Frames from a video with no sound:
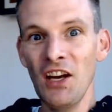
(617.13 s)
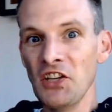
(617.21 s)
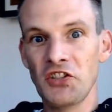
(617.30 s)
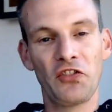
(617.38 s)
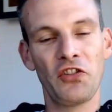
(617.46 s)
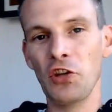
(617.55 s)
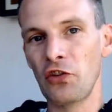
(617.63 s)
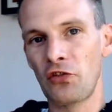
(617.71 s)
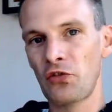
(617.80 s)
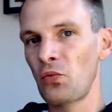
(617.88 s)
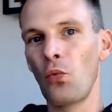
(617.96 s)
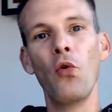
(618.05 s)
Just this
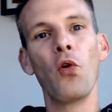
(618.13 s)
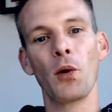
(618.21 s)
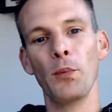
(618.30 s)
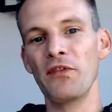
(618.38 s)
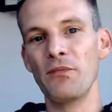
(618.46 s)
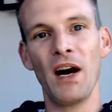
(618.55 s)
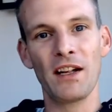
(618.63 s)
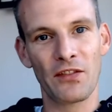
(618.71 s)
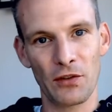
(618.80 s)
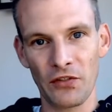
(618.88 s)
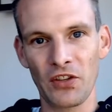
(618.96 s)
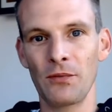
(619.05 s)
swarm of
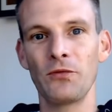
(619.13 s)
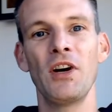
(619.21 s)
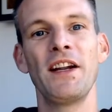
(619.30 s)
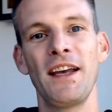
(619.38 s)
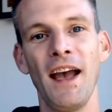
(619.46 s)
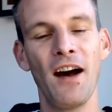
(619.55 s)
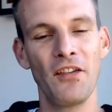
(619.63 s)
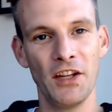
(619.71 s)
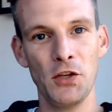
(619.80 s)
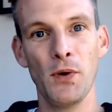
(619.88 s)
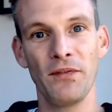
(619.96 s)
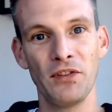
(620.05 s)
monsters come running out that
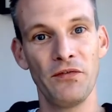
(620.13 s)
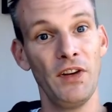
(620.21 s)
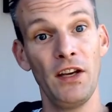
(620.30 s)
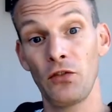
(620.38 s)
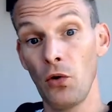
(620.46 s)
you have to face.